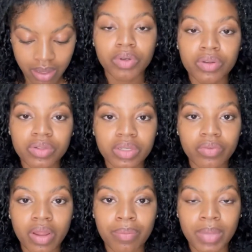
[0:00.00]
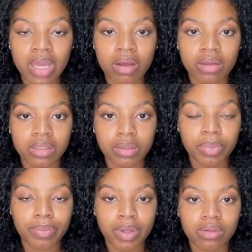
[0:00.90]
Reducing red meat also
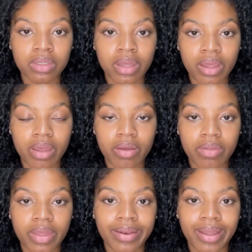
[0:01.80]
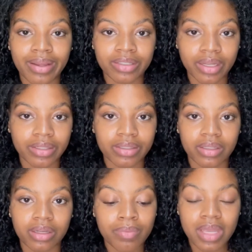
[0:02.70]
promotes gut health and
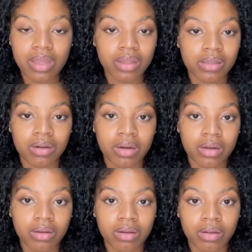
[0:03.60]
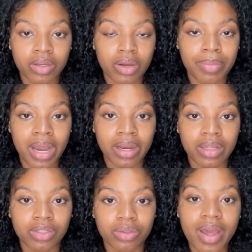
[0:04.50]
digestion. Meat is hard on your
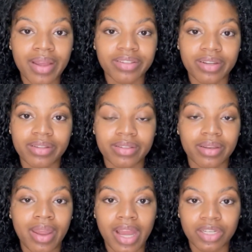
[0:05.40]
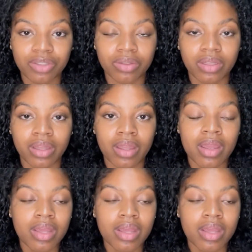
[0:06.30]
body to digest naturally.